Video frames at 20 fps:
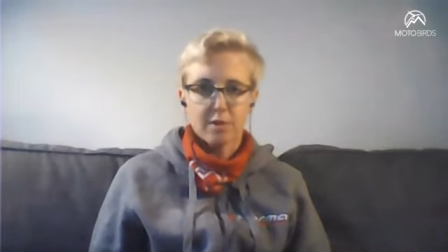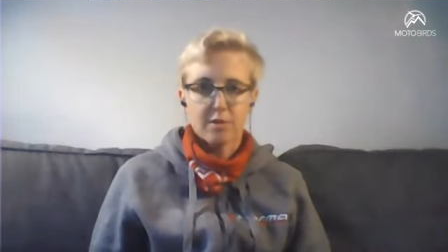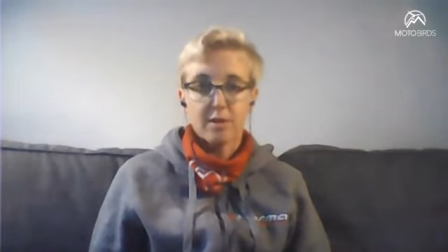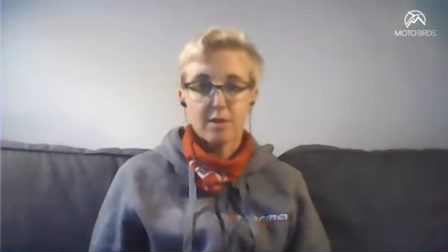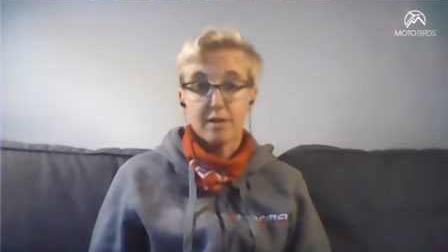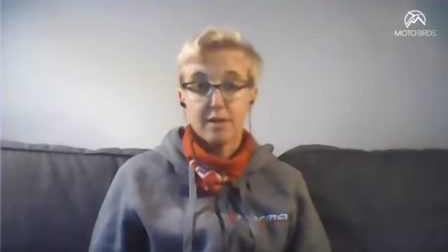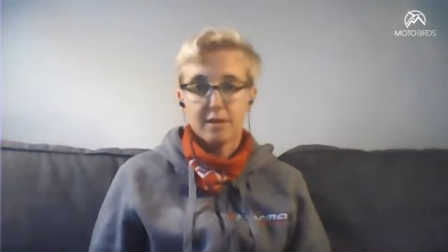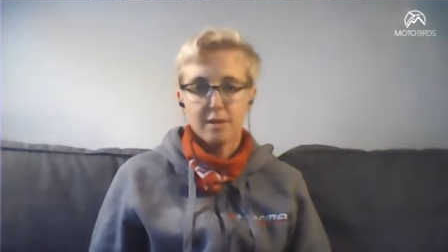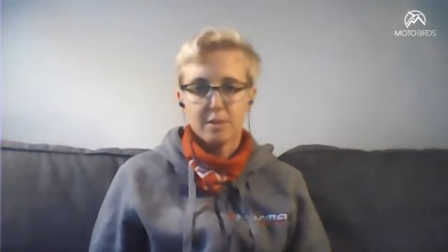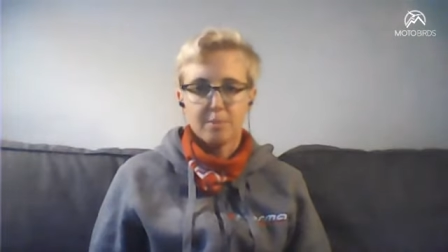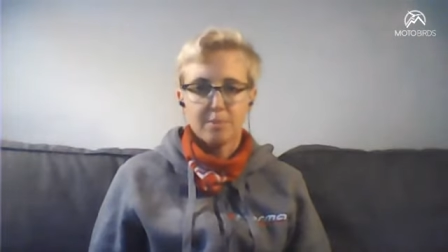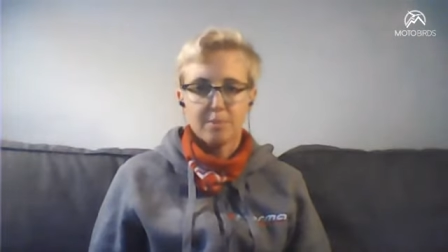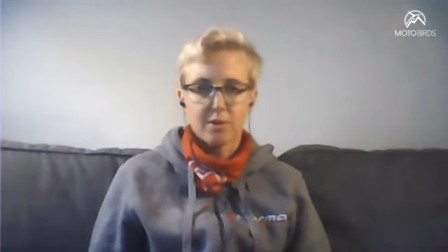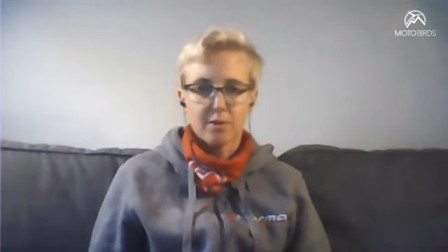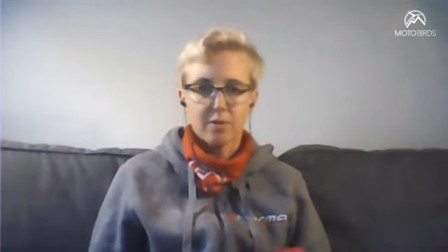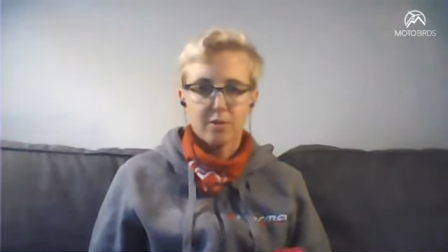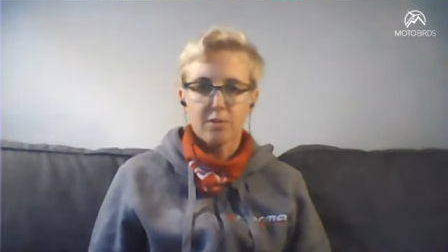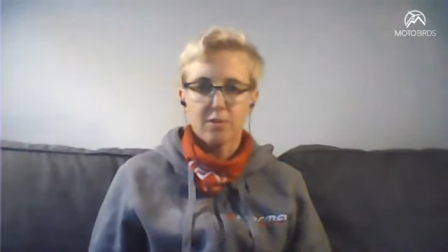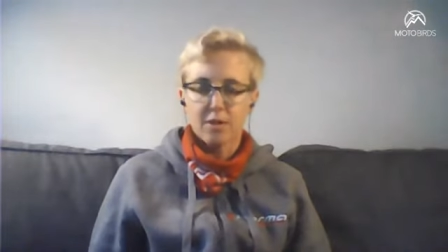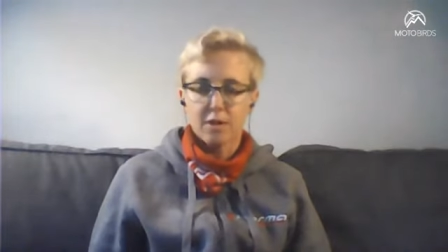or in the
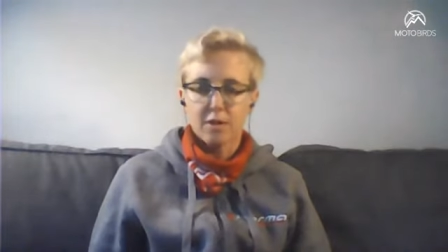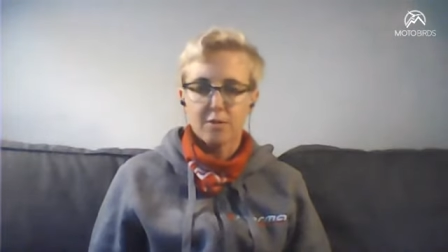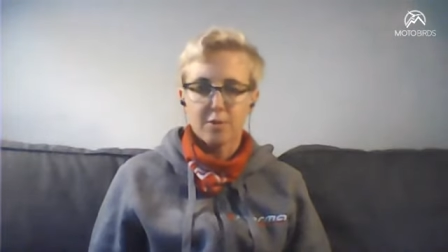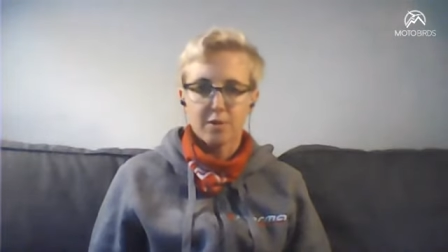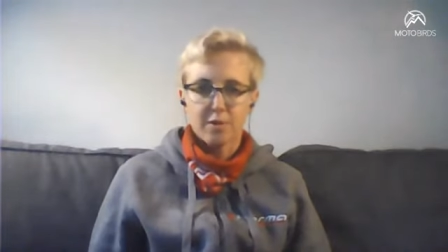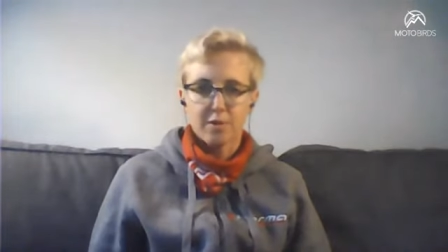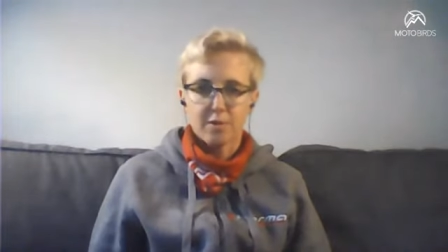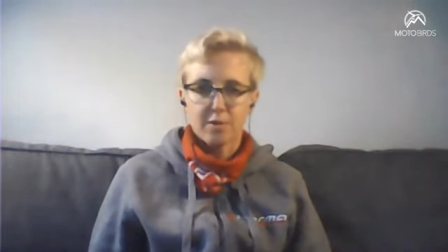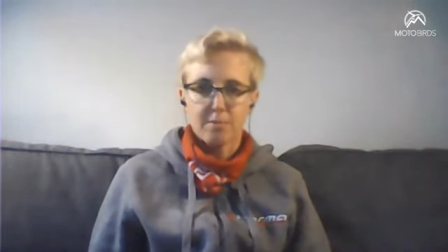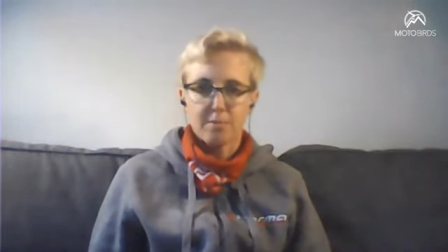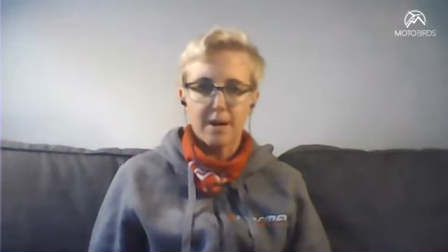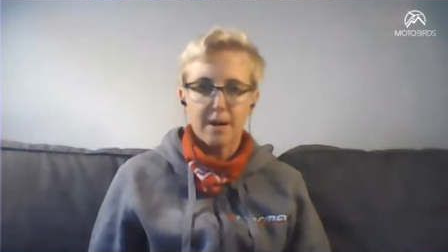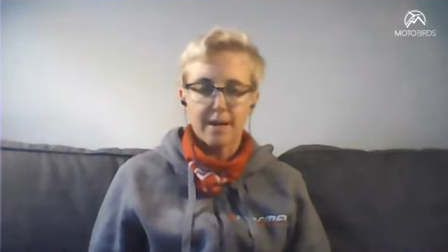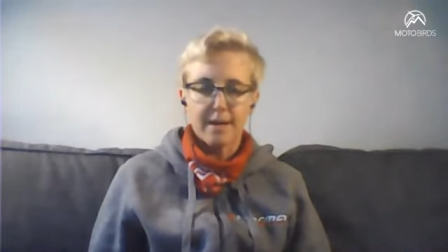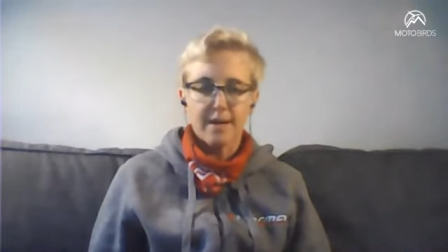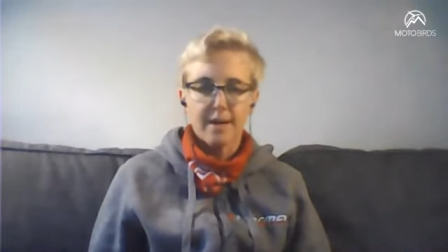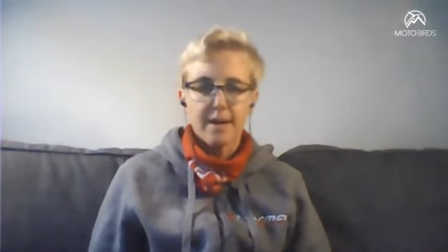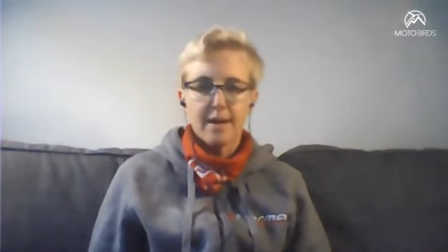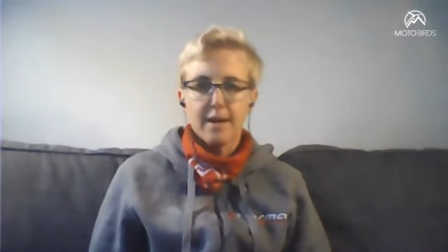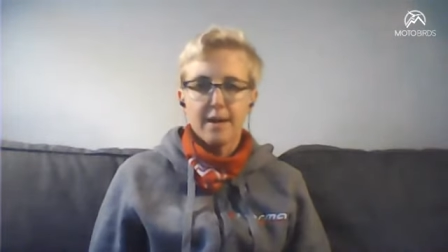port looking for your
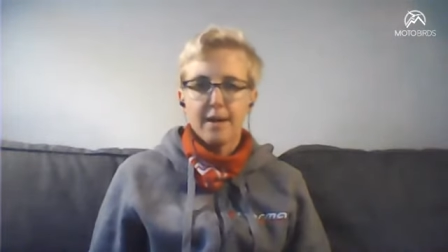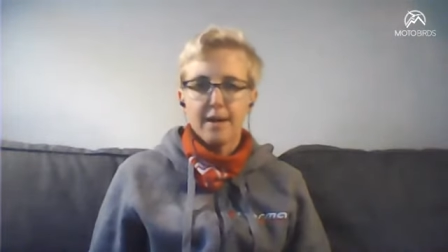bike